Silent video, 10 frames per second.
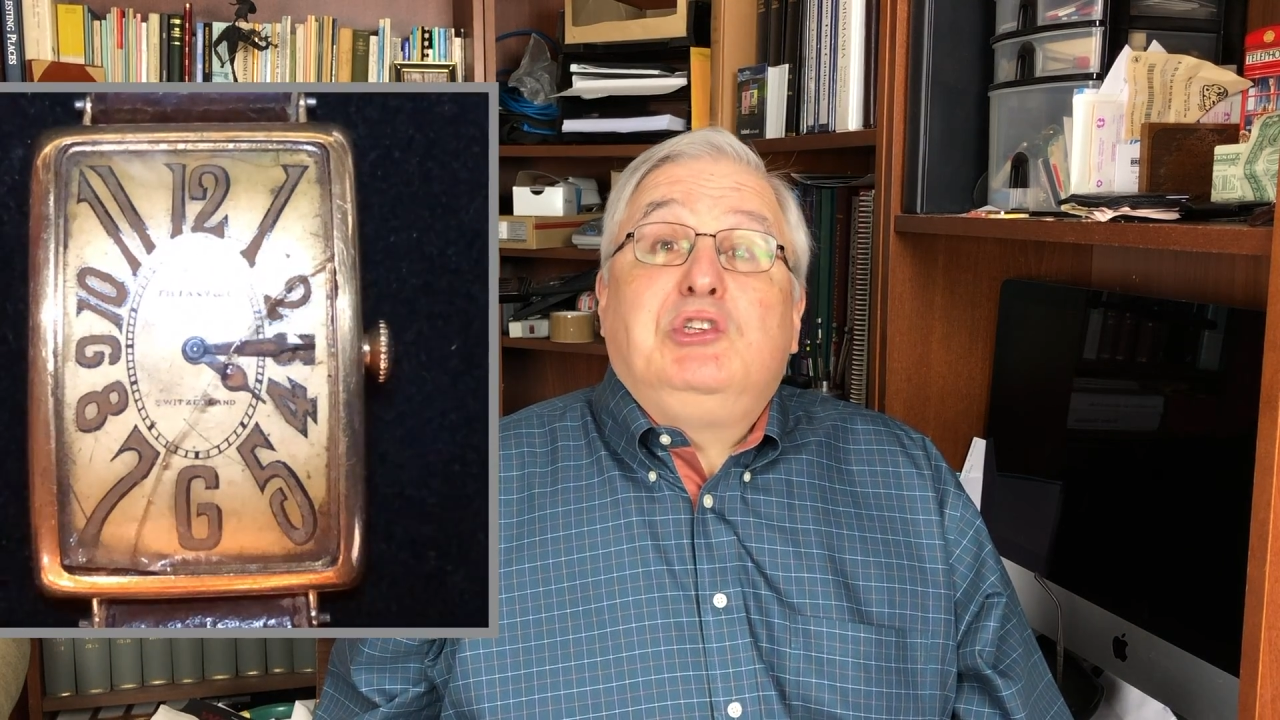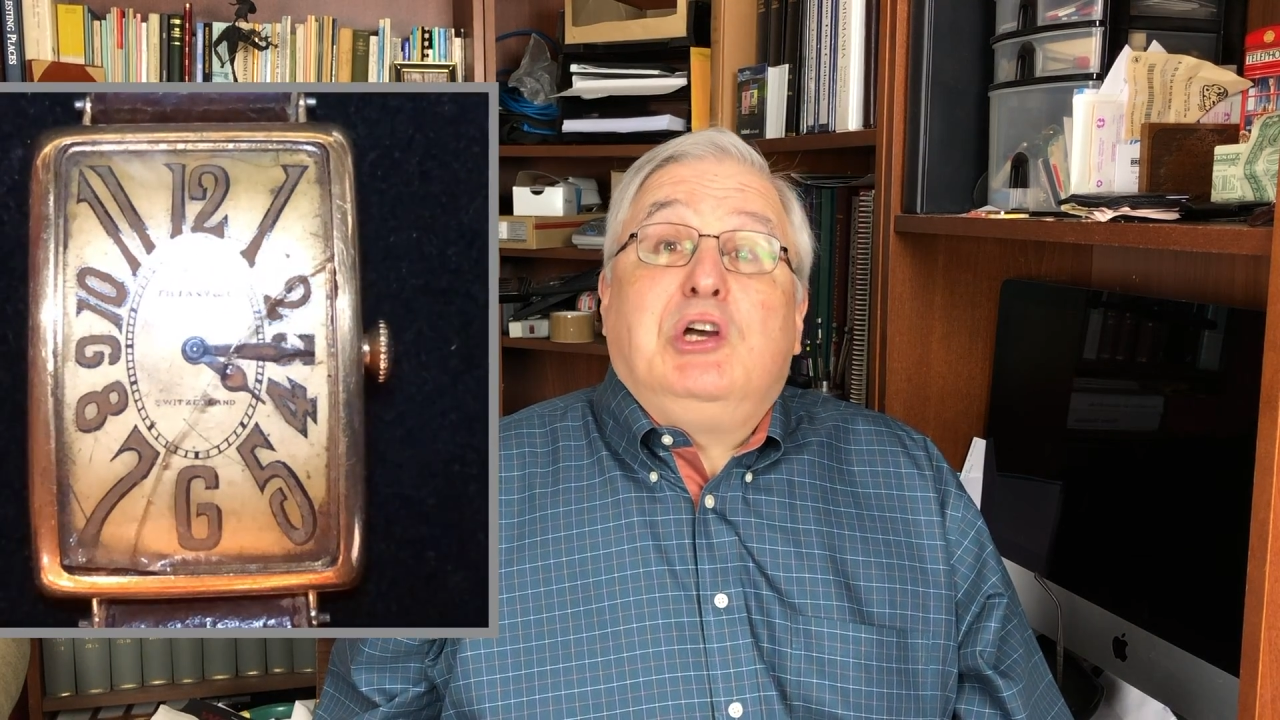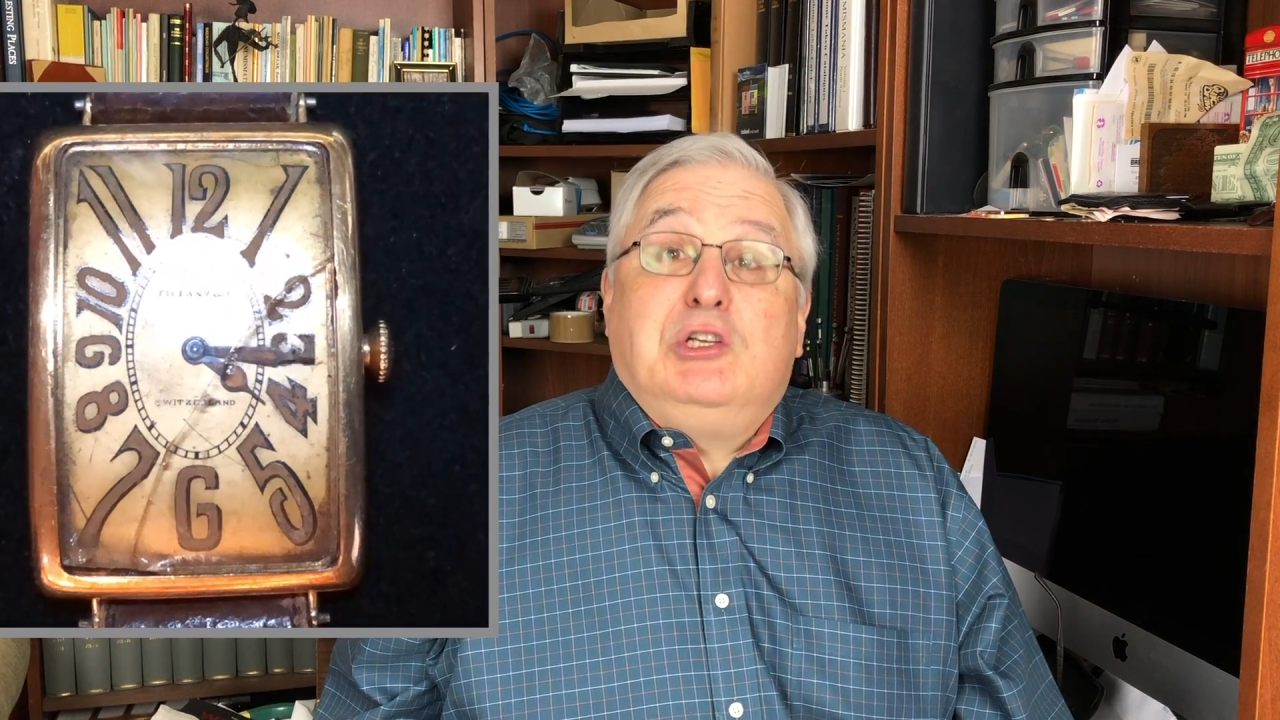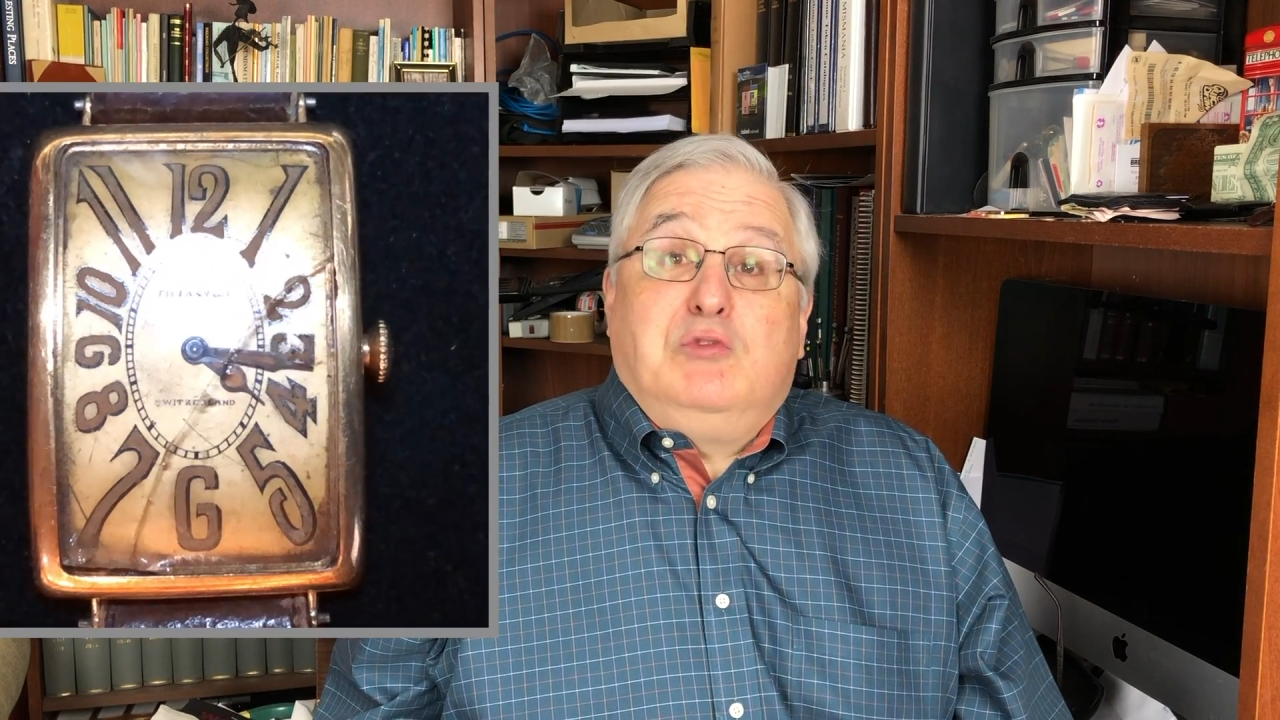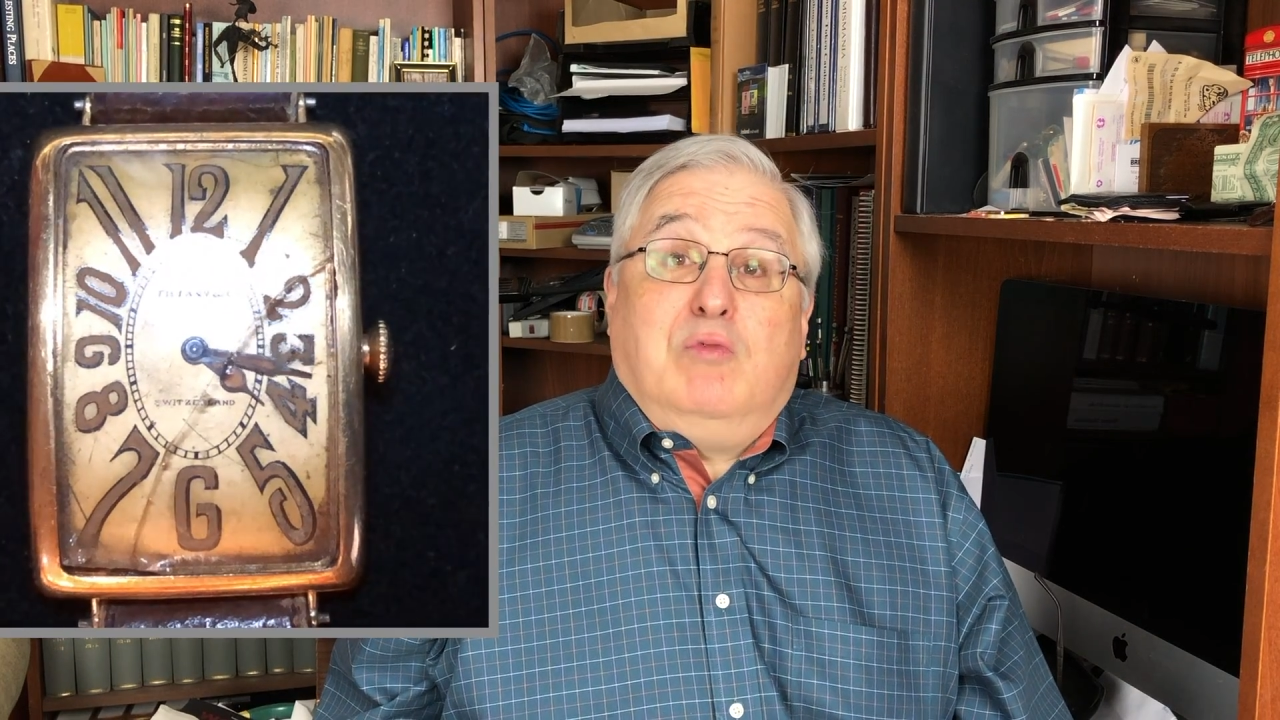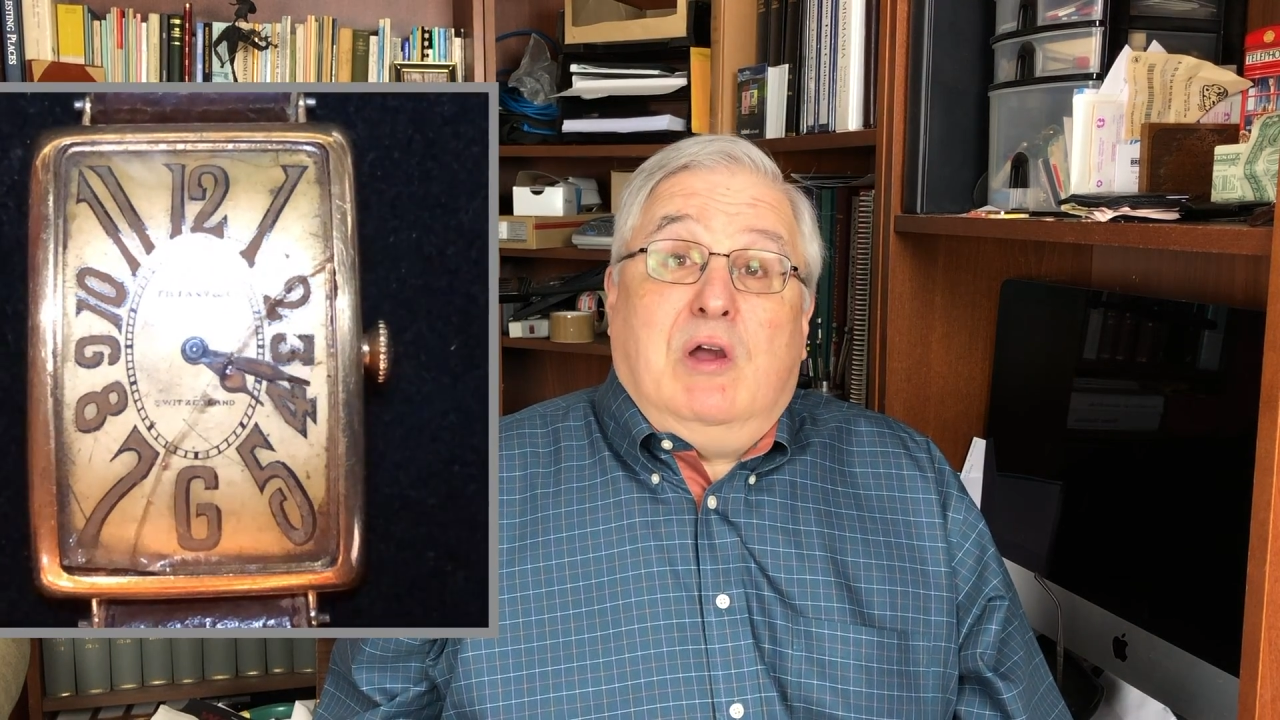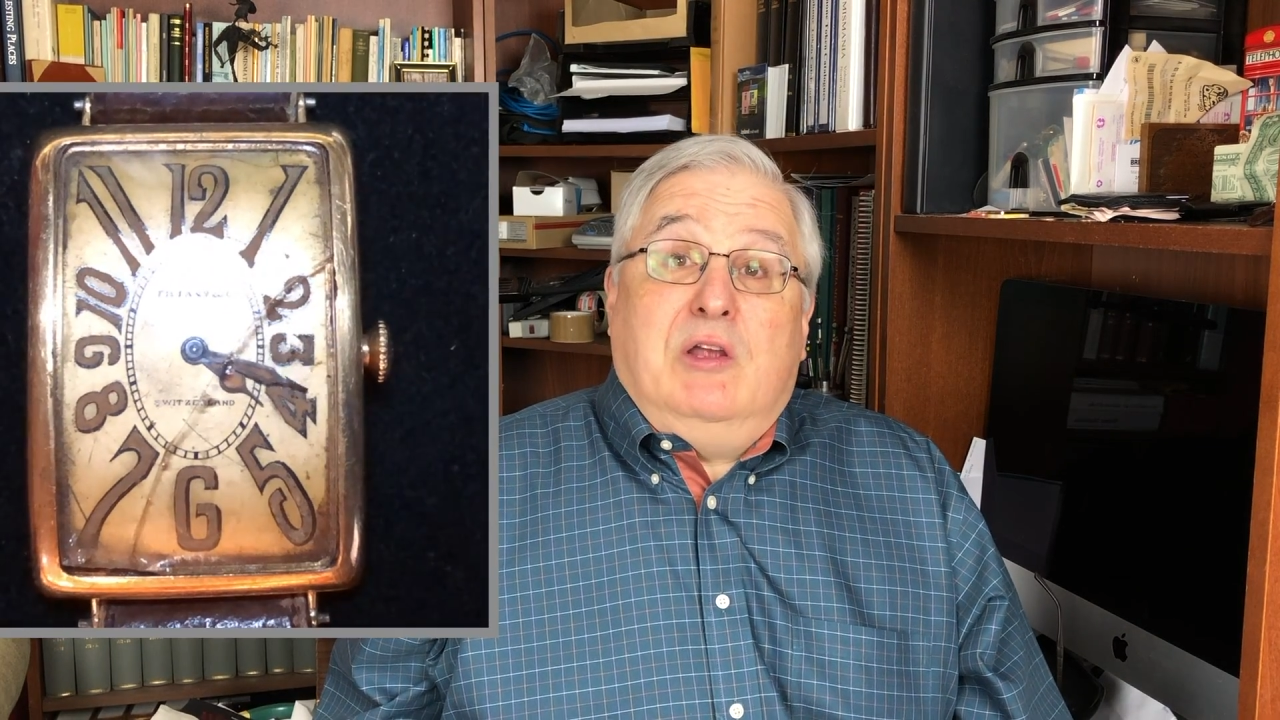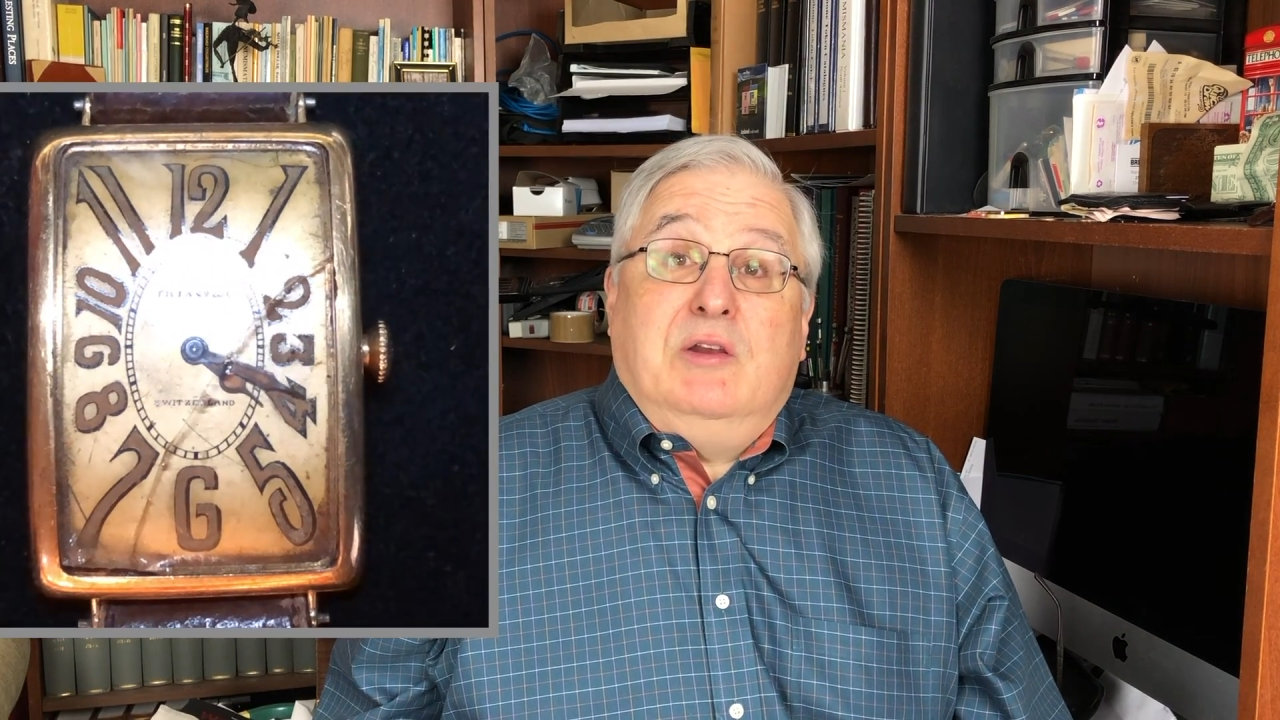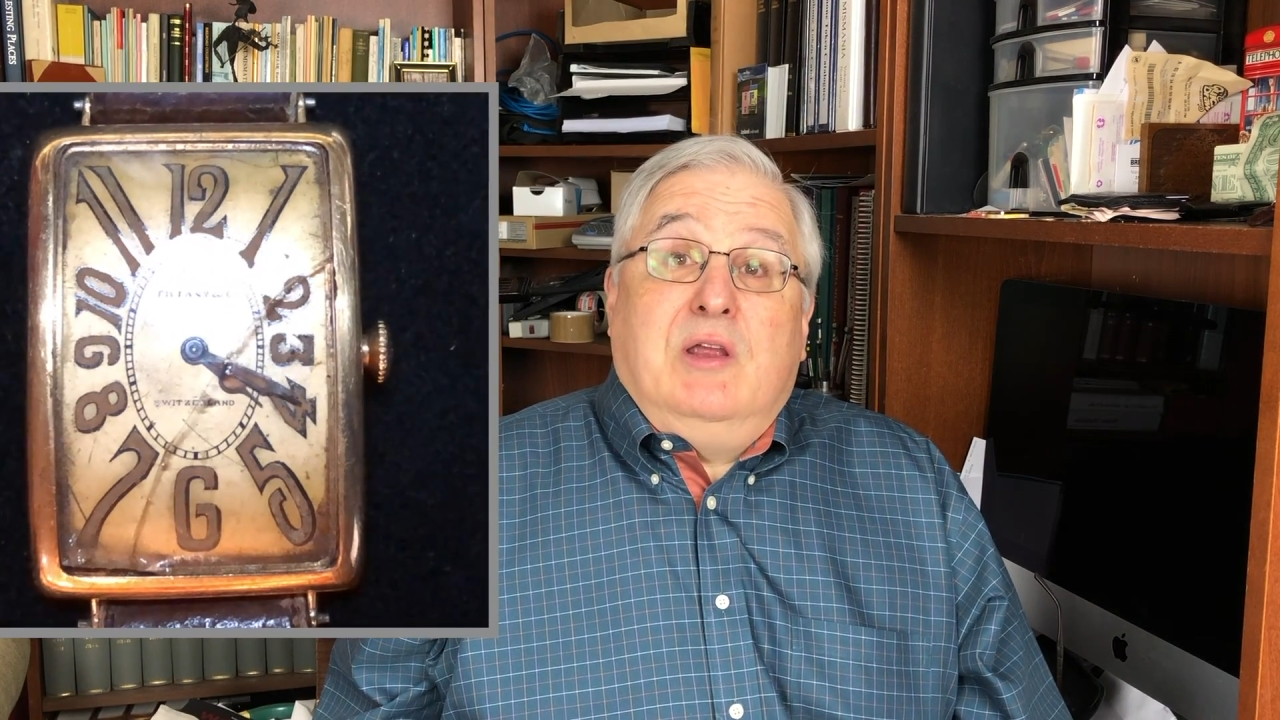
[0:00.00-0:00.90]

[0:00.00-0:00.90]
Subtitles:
does run.